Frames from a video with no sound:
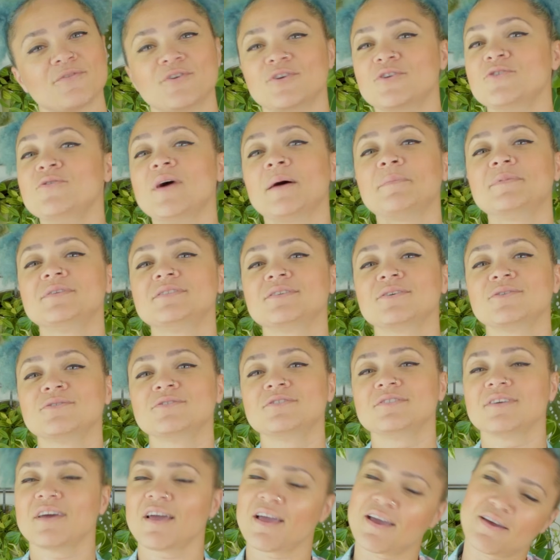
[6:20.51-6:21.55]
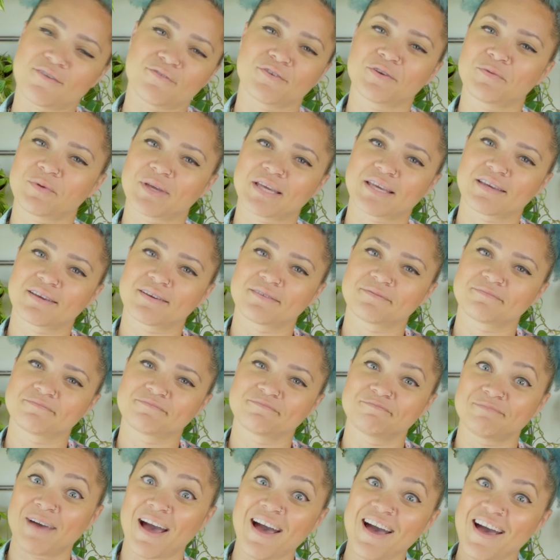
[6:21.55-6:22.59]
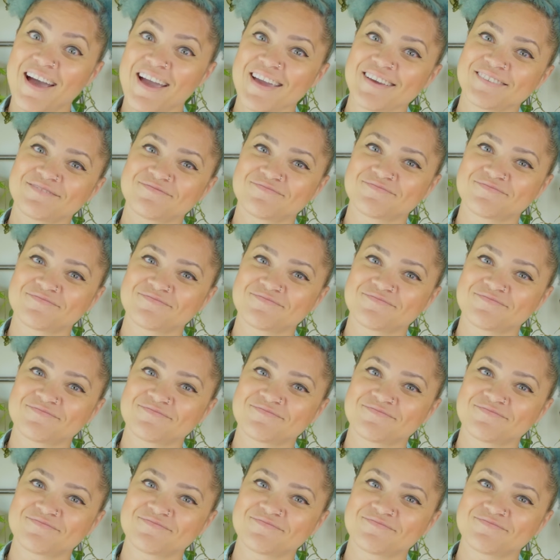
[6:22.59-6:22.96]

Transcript: for new episodes every week. Bye!